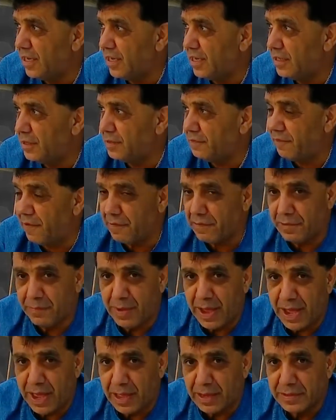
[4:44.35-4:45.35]
It's very
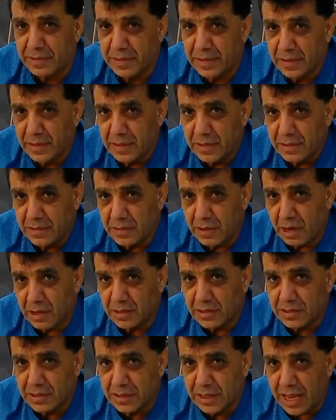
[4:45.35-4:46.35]
bad.
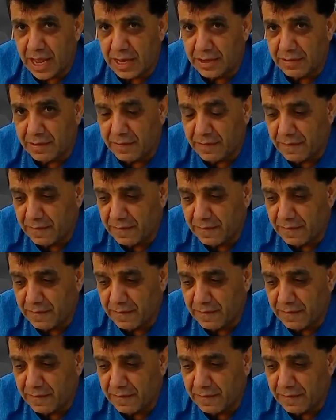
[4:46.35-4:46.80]
Talk to you later.